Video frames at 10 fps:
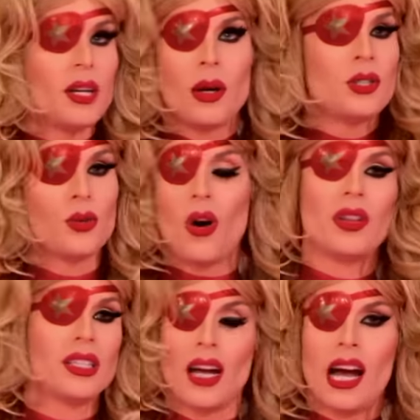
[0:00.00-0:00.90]
about you all the
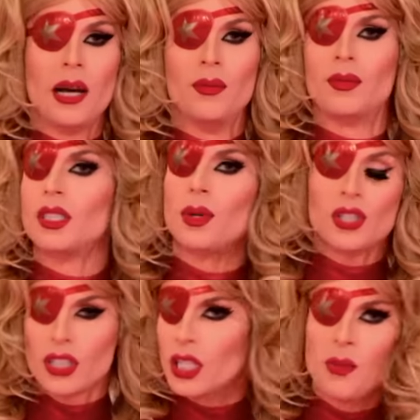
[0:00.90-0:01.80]
time,
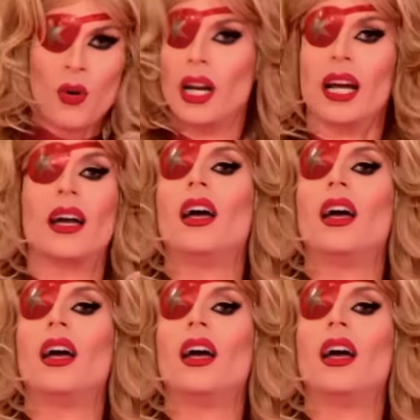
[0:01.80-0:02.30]
especially in the morning